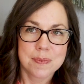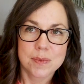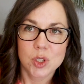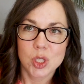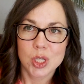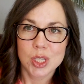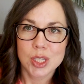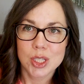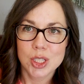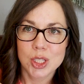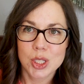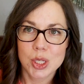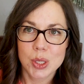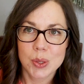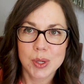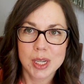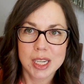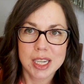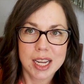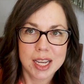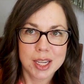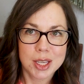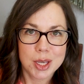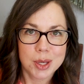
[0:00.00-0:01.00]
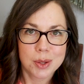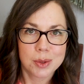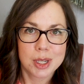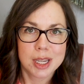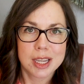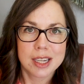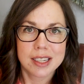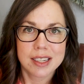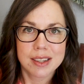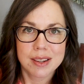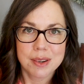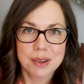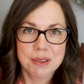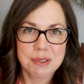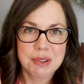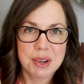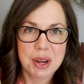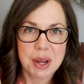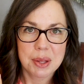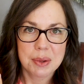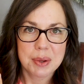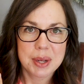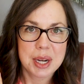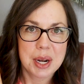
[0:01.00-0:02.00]
just doing a unit
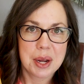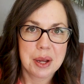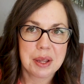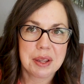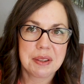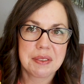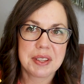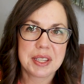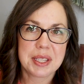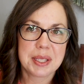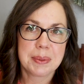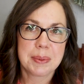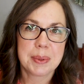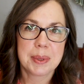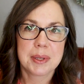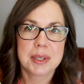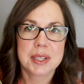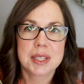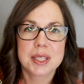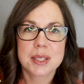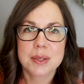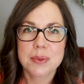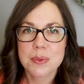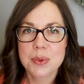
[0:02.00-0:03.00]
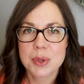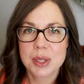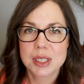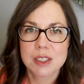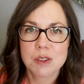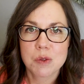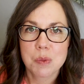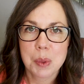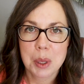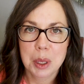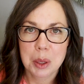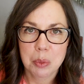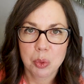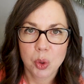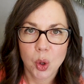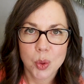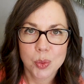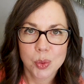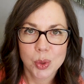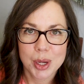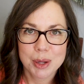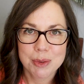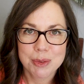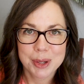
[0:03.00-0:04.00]
following all of these books would have been
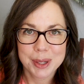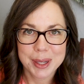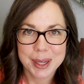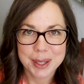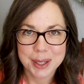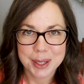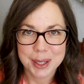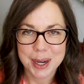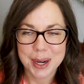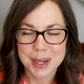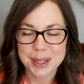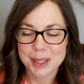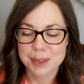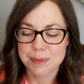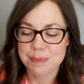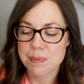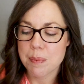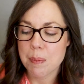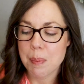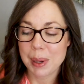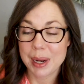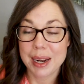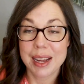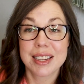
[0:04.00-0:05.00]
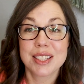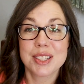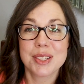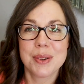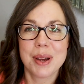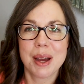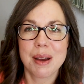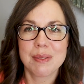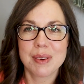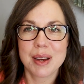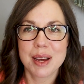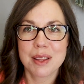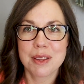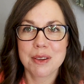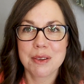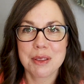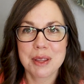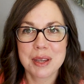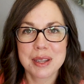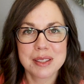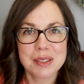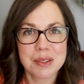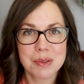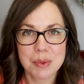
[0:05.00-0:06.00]
appropriate for kindergarten, but I do have other
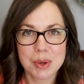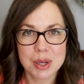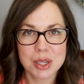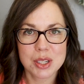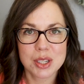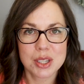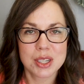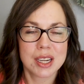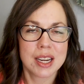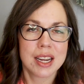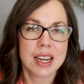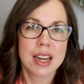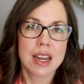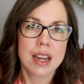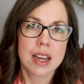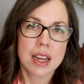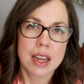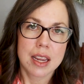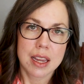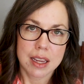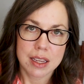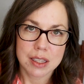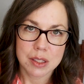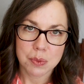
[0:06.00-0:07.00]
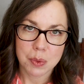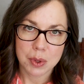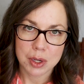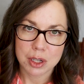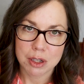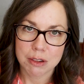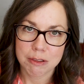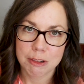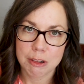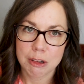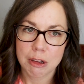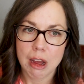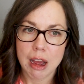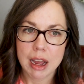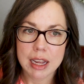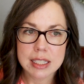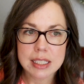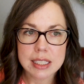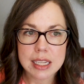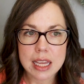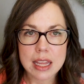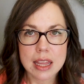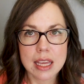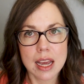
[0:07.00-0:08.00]
things, which is wonderful.
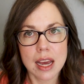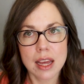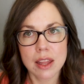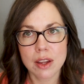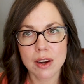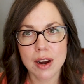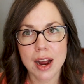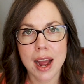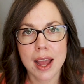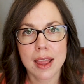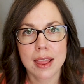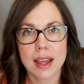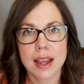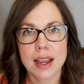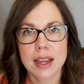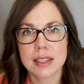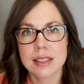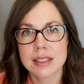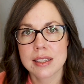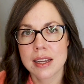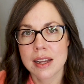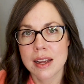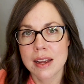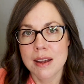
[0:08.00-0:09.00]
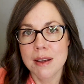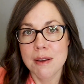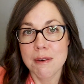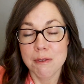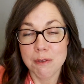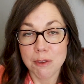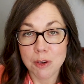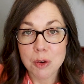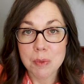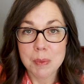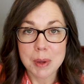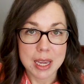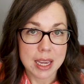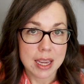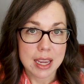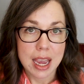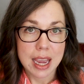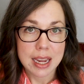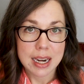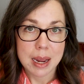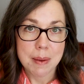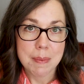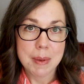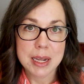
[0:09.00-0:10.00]
I'd say the other highlight for me,
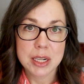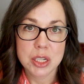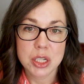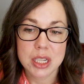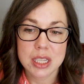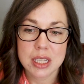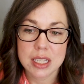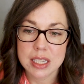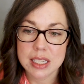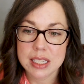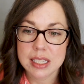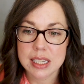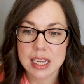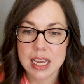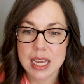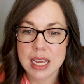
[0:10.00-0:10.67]
and I mentioned this